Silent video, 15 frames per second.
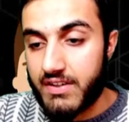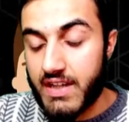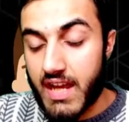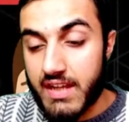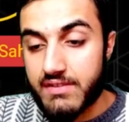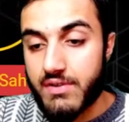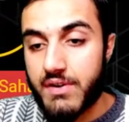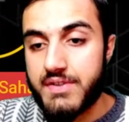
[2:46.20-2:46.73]

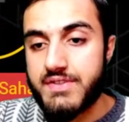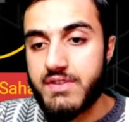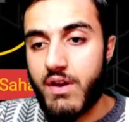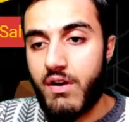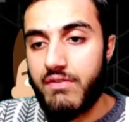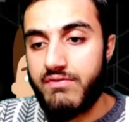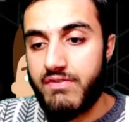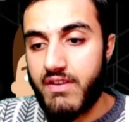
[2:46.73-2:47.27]
creators
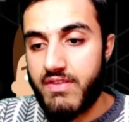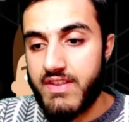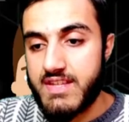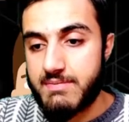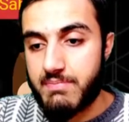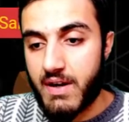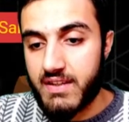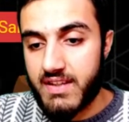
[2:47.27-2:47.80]
of uh,
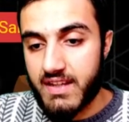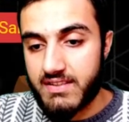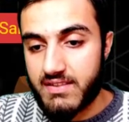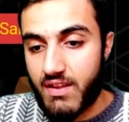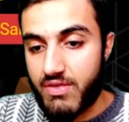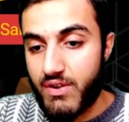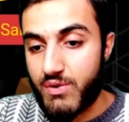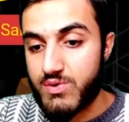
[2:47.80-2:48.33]
this product
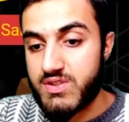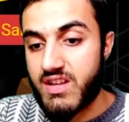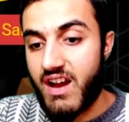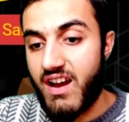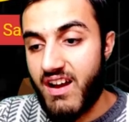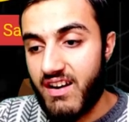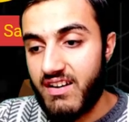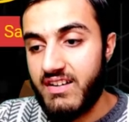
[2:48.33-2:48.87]
those
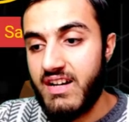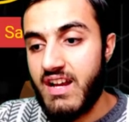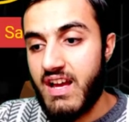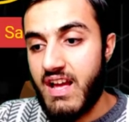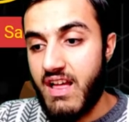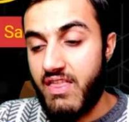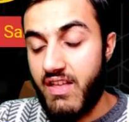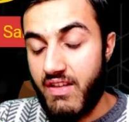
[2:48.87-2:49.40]
are
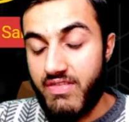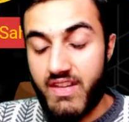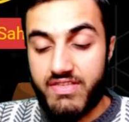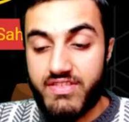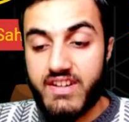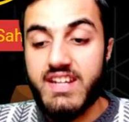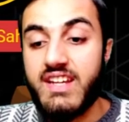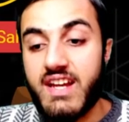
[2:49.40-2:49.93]
the, the
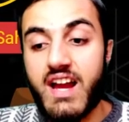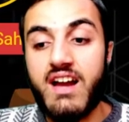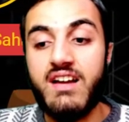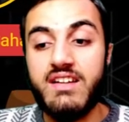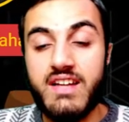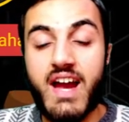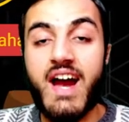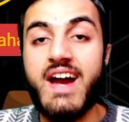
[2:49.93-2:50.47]
three
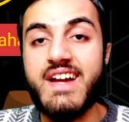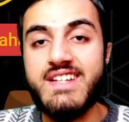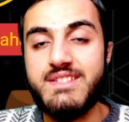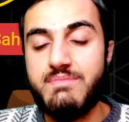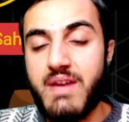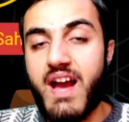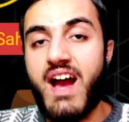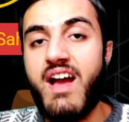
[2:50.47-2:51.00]
guys
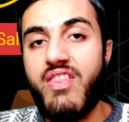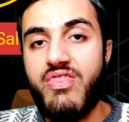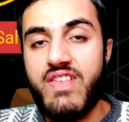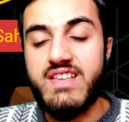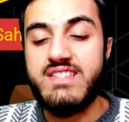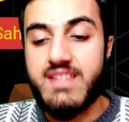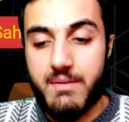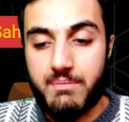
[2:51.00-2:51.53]
behind
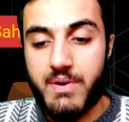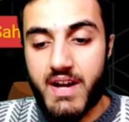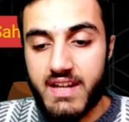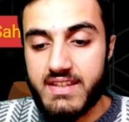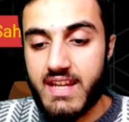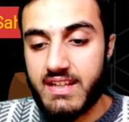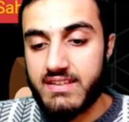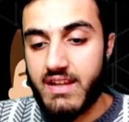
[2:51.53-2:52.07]
this
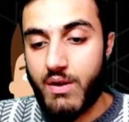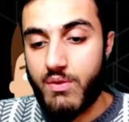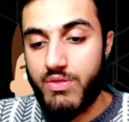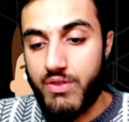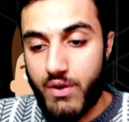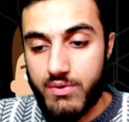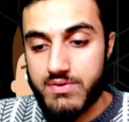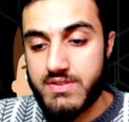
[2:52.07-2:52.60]
product. Now
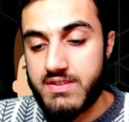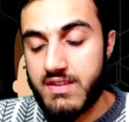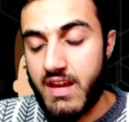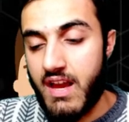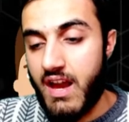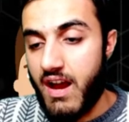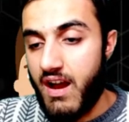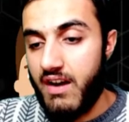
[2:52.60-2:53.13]
those
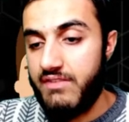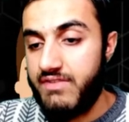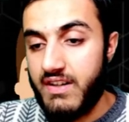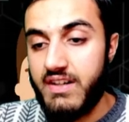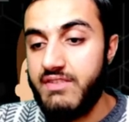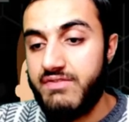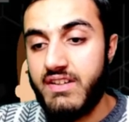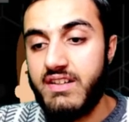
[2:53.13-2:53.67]
are
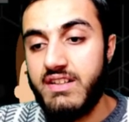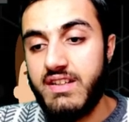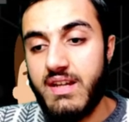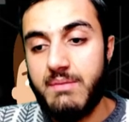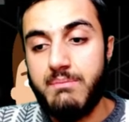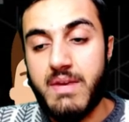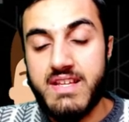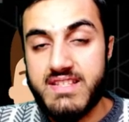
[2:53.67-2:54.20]
very very
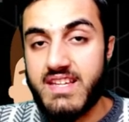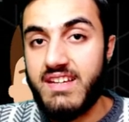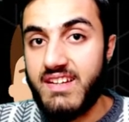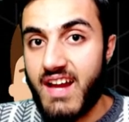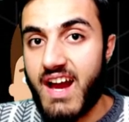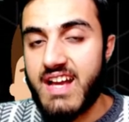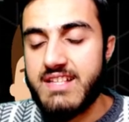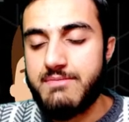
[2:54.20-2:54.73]
amazing
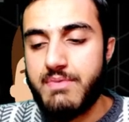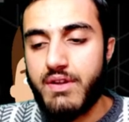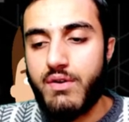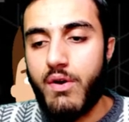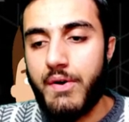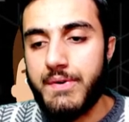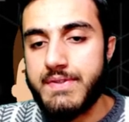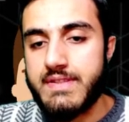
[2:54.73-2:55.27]
guys
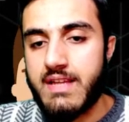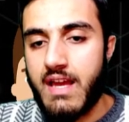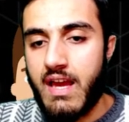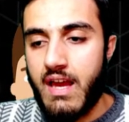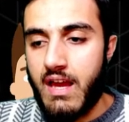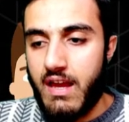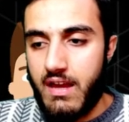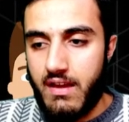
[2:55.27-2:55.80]
because
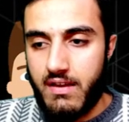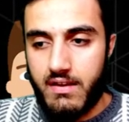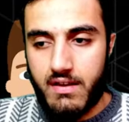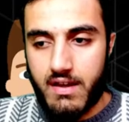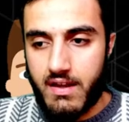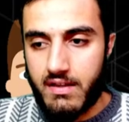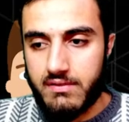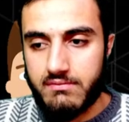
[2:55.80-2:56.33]

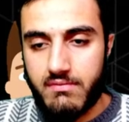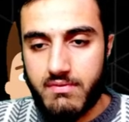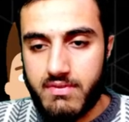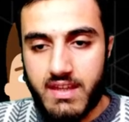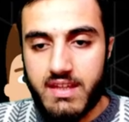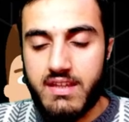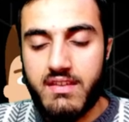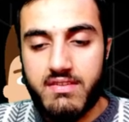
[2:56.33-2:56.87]
uh,
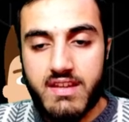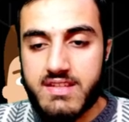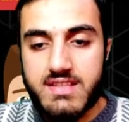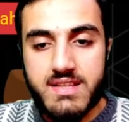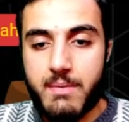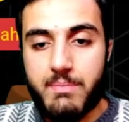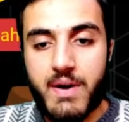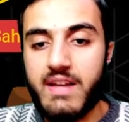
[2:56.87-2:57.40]
they
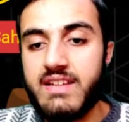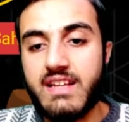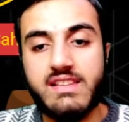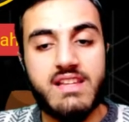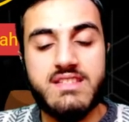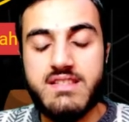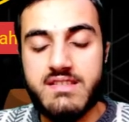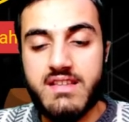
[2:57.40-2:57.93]
this
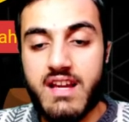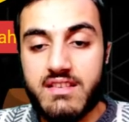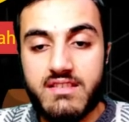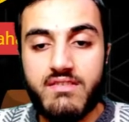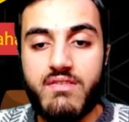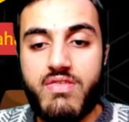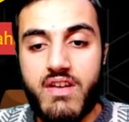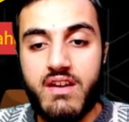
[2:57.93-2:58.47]
product is not
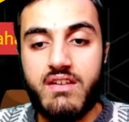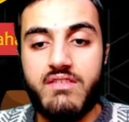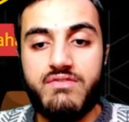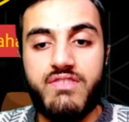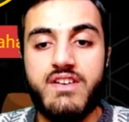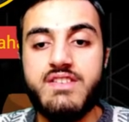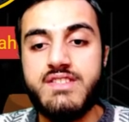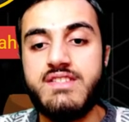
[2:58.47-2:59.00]
their
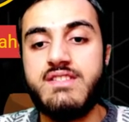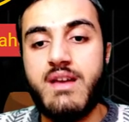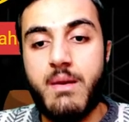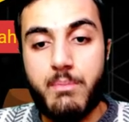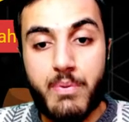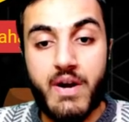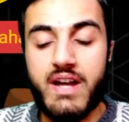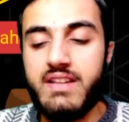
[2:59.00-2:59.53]
first
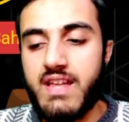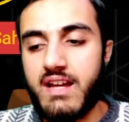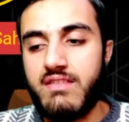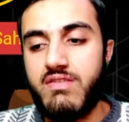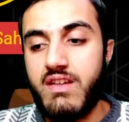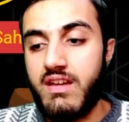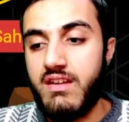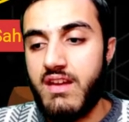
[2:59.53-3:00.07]

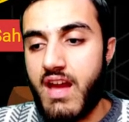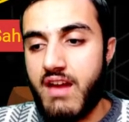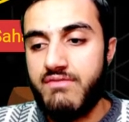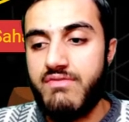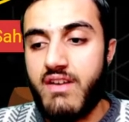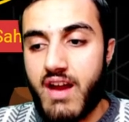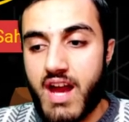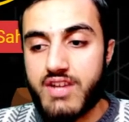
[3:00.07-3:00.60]
product. They
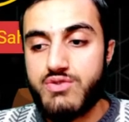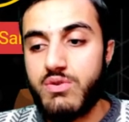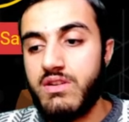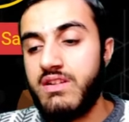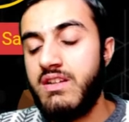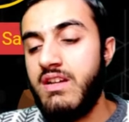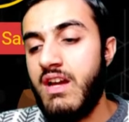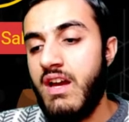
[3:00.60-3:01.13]
have
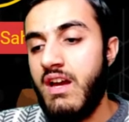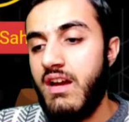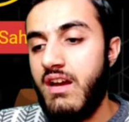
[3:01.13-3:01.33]
actually